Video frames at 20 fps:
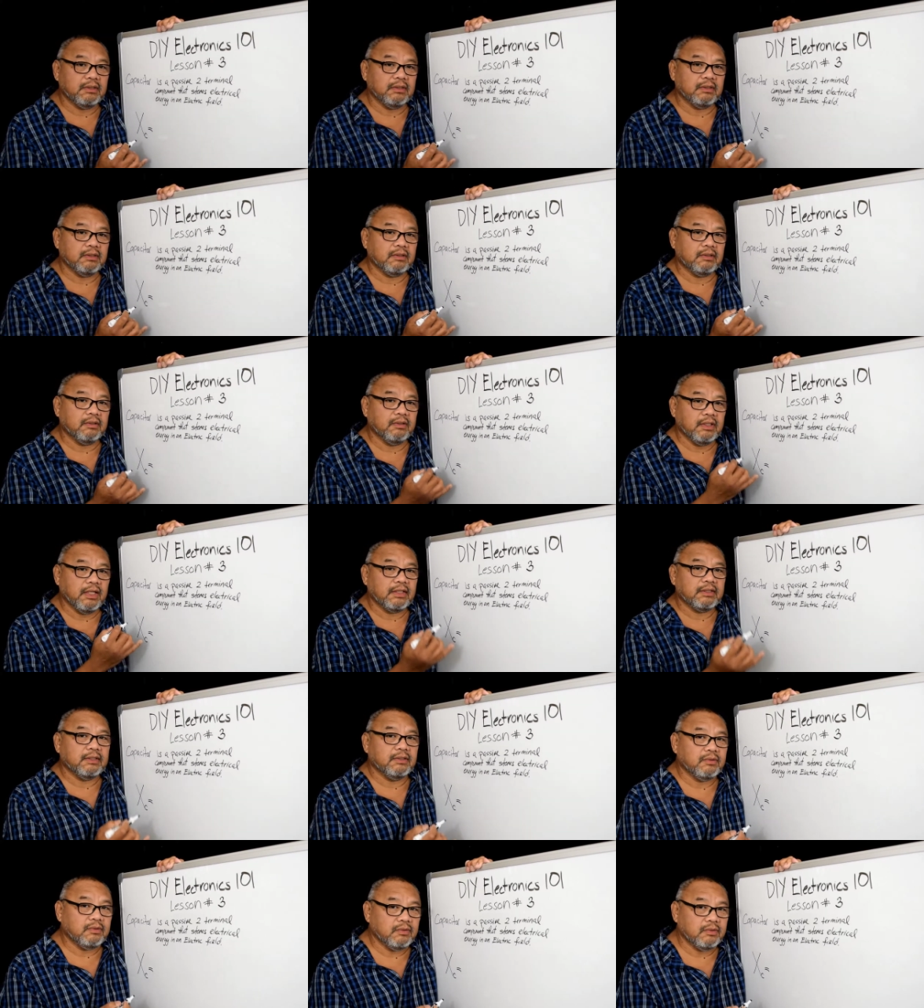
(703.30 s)

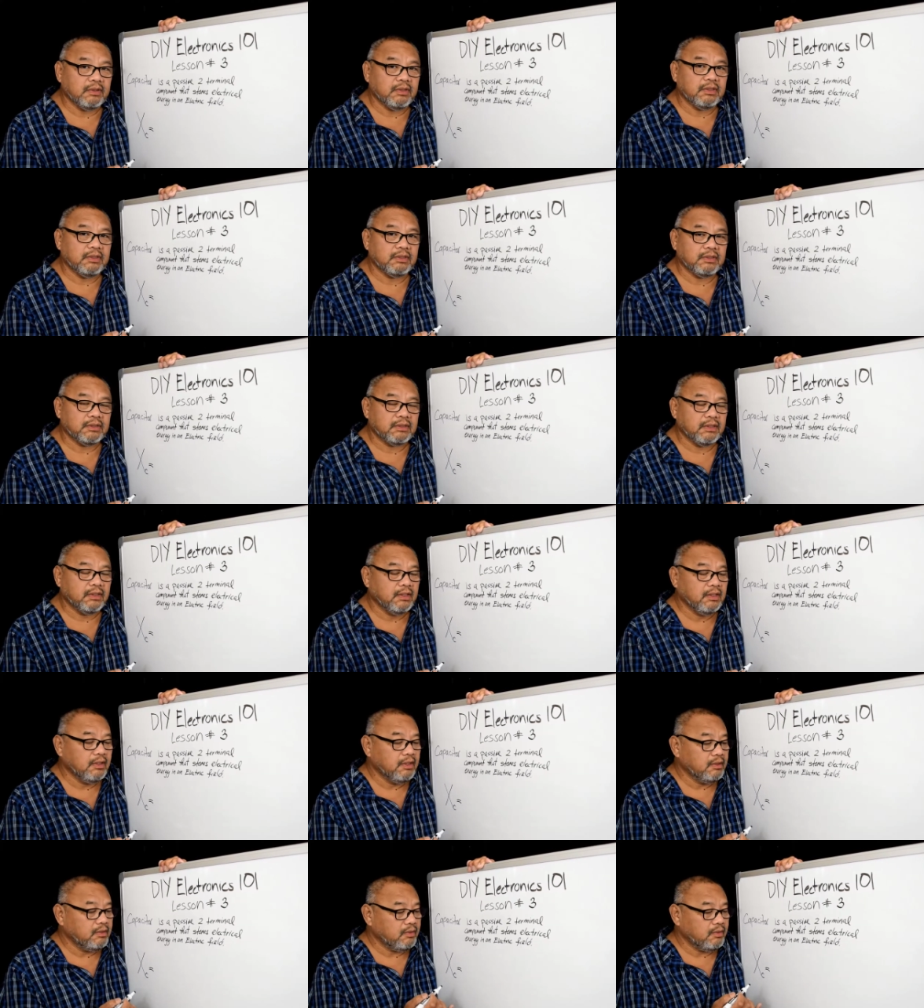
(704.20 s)
connected to
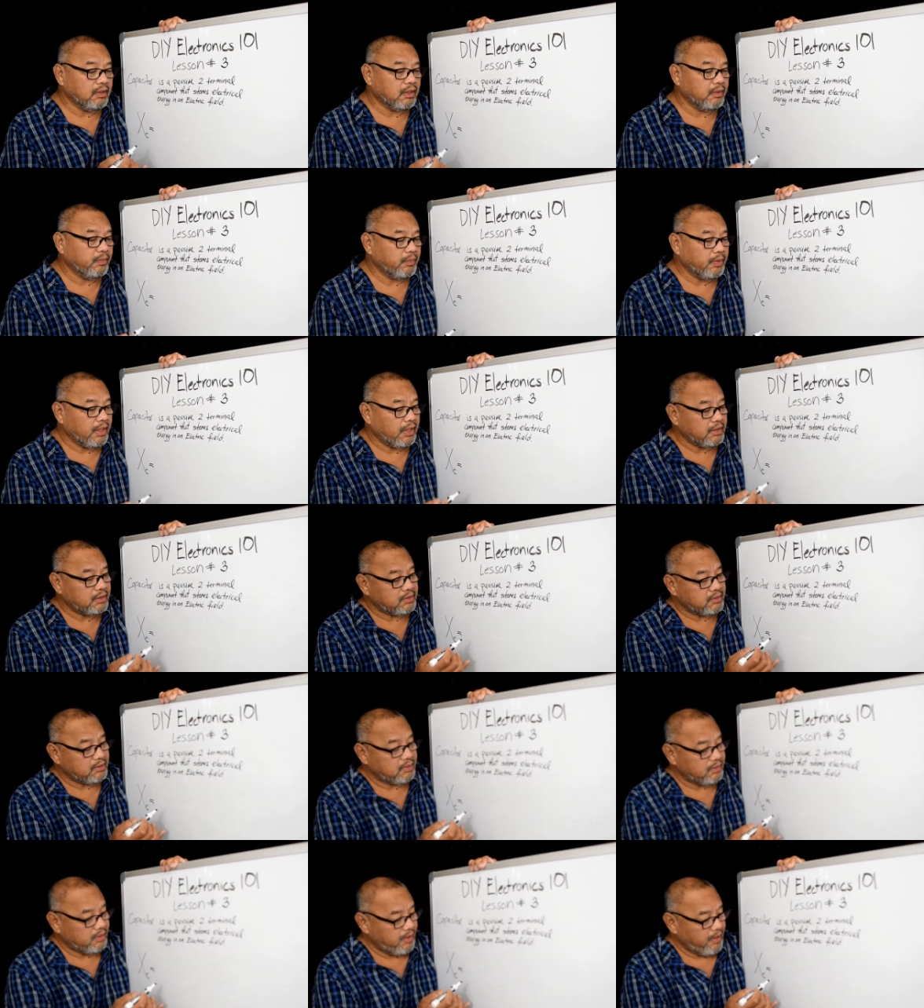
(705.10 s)
the capacitor.